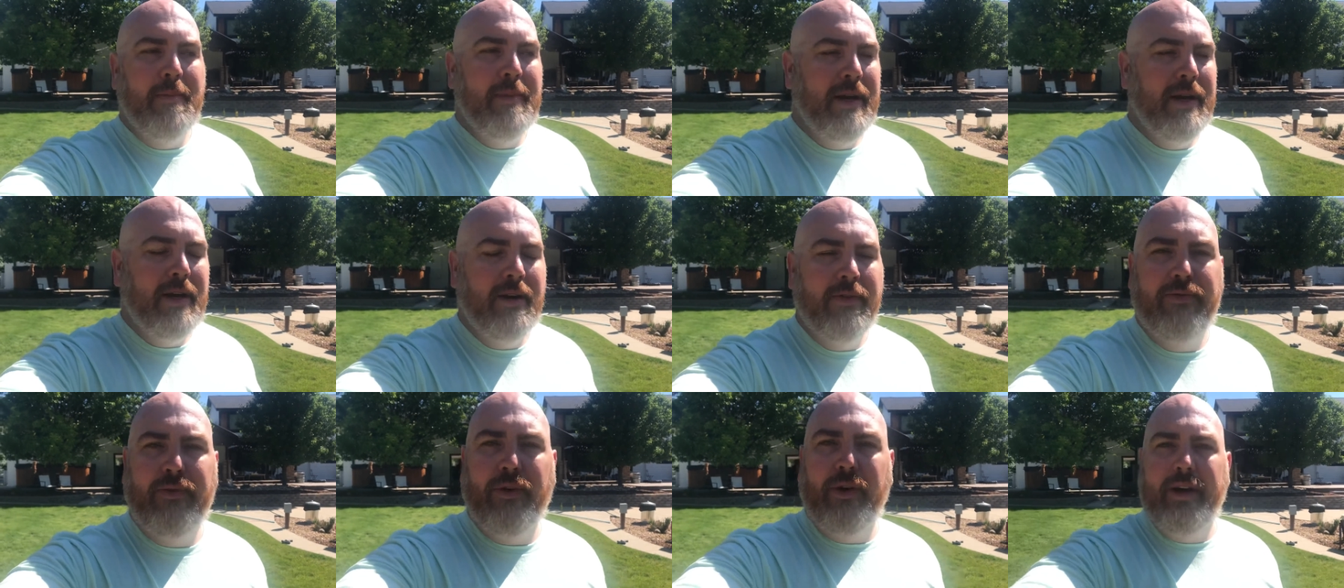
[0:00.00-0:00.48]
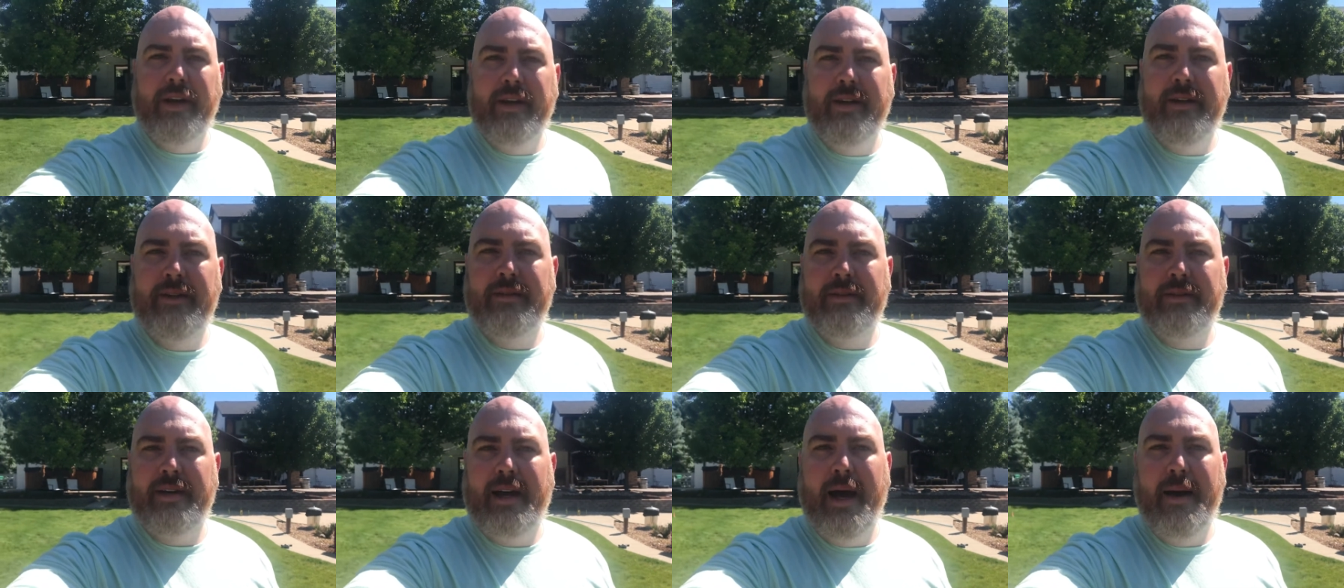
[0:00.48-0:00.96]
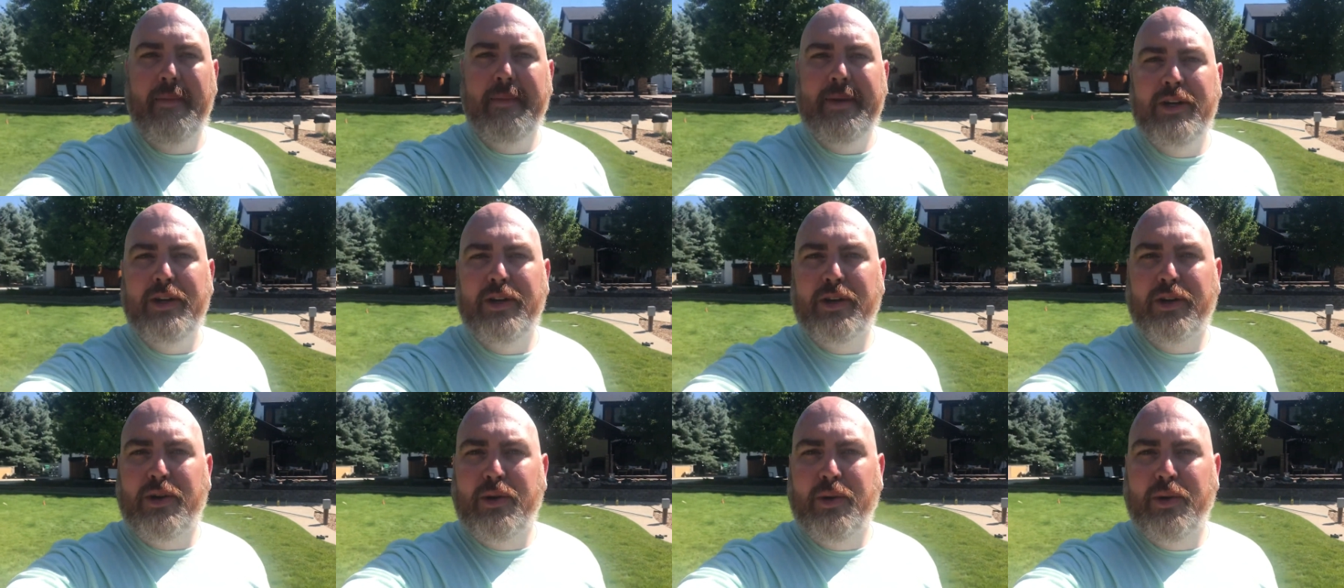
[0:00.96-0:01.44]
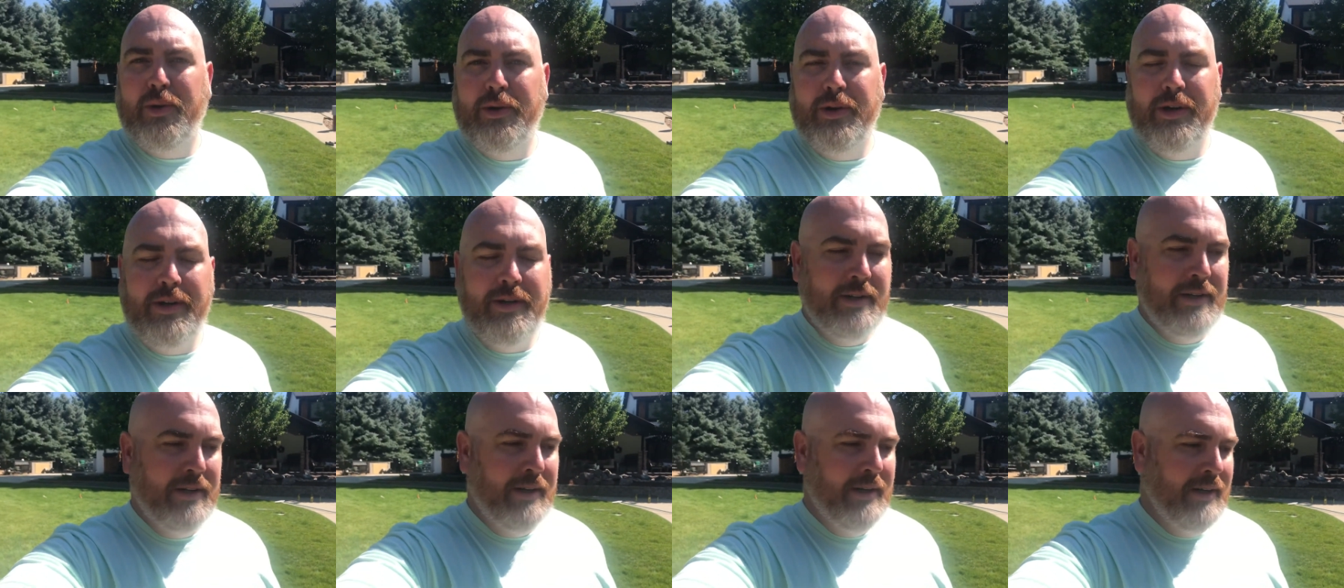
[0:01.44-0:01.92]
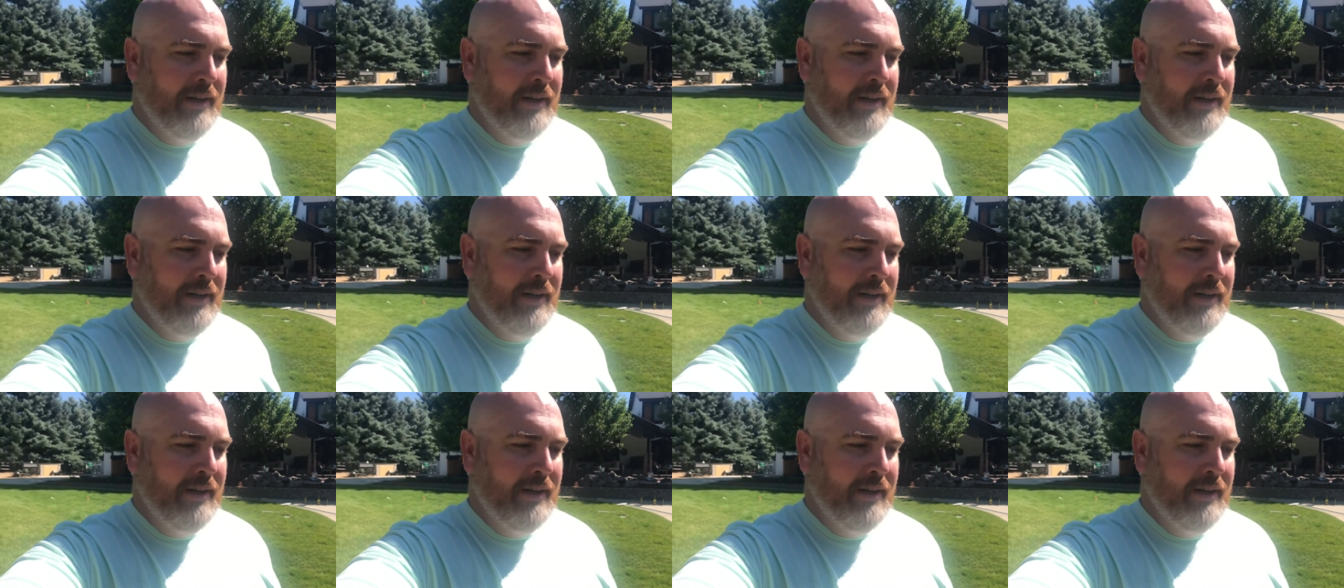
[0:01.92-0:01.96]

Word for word: here for you. I'm in your corner.